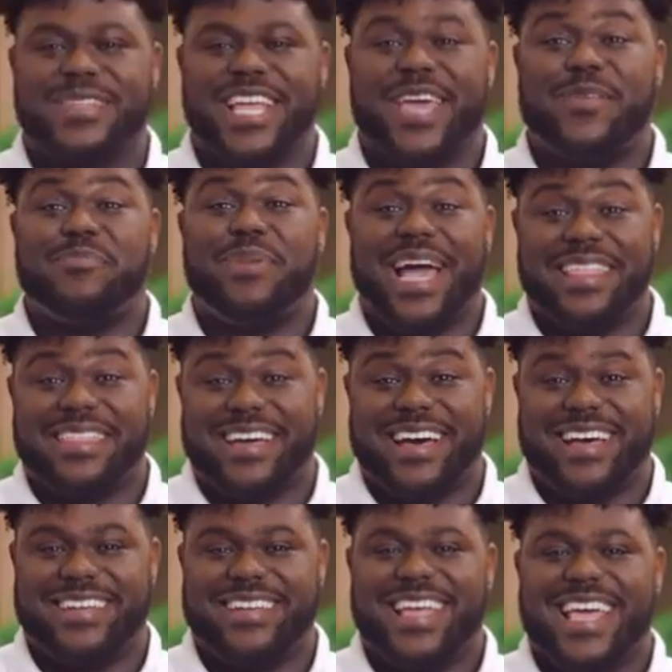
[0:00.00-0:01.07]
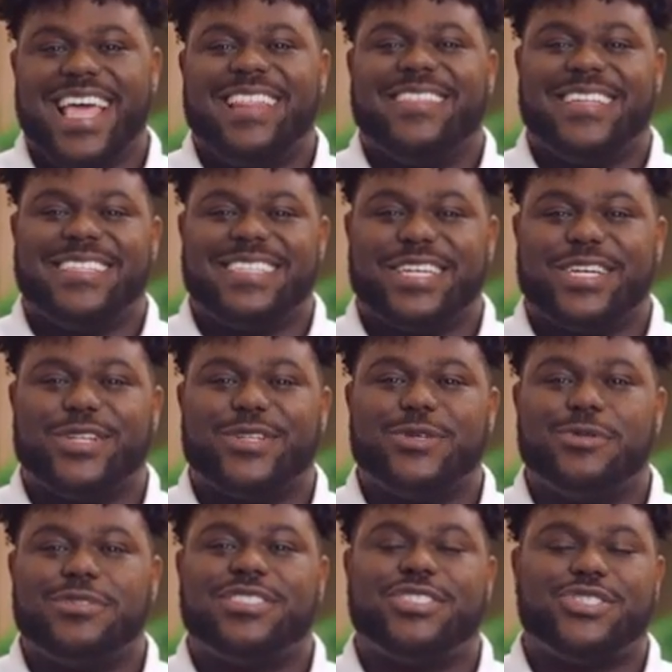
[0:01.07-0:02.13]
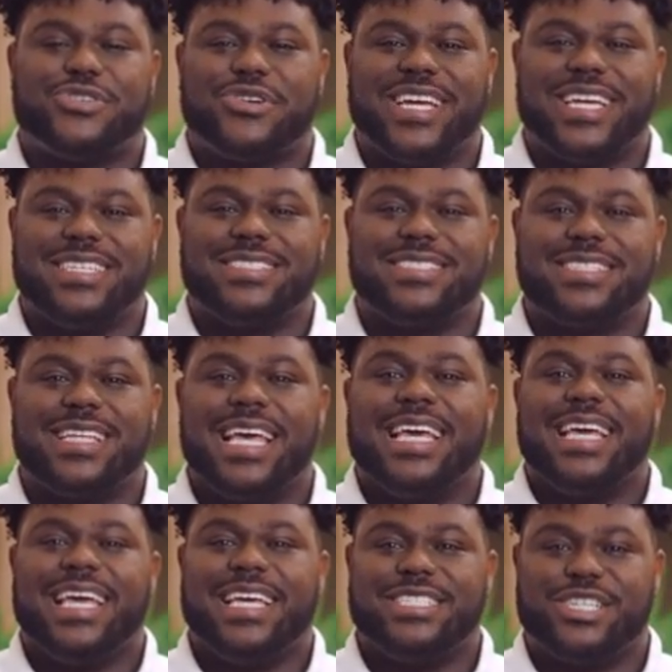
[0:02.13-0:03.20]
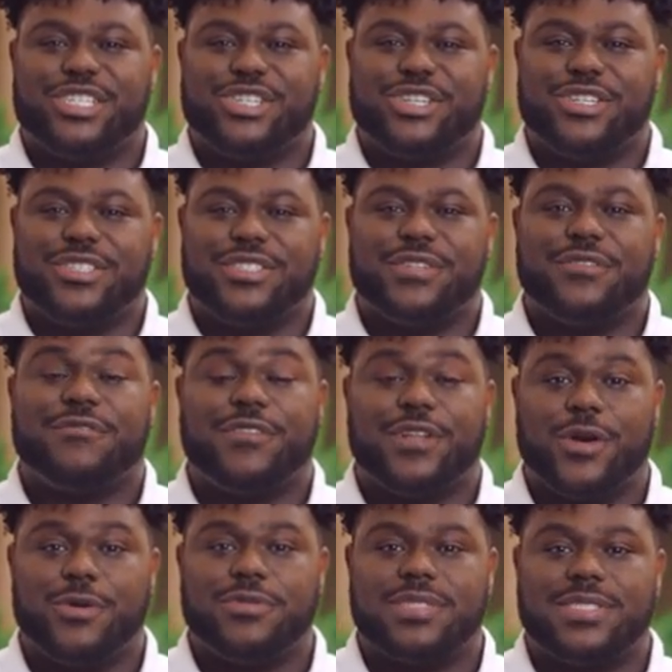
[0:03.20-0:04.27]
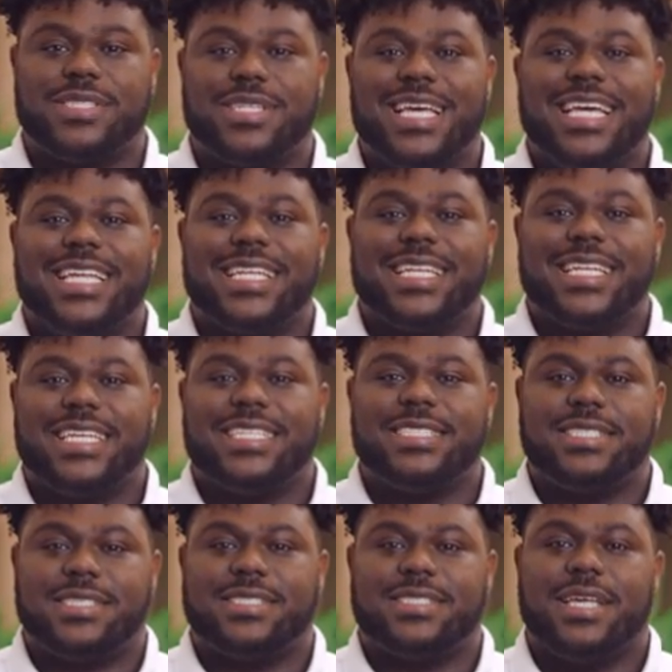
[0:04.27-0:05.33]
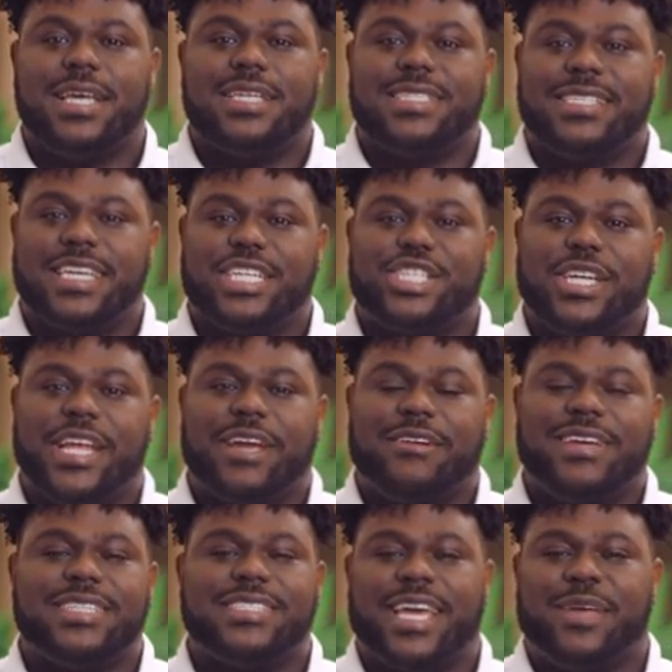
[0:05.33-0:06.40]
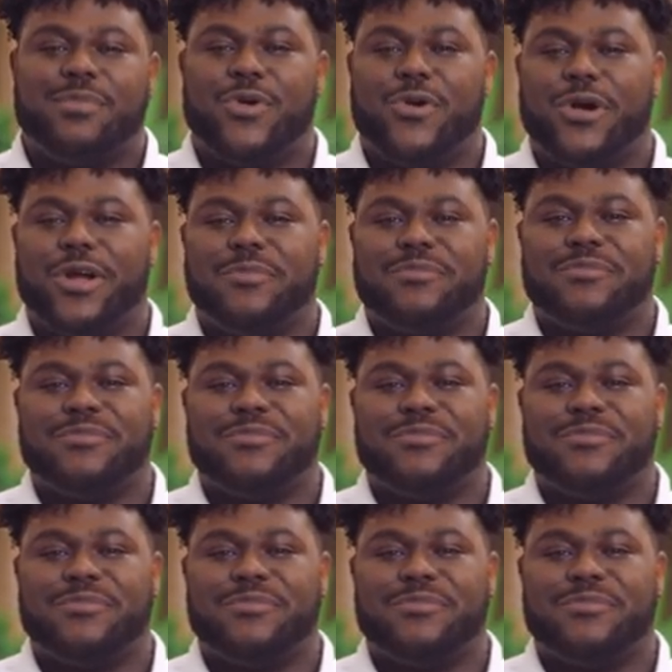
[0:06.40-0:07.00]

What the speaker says: In Python, this includes strings, integers, floats, lists, dictionaries, and more.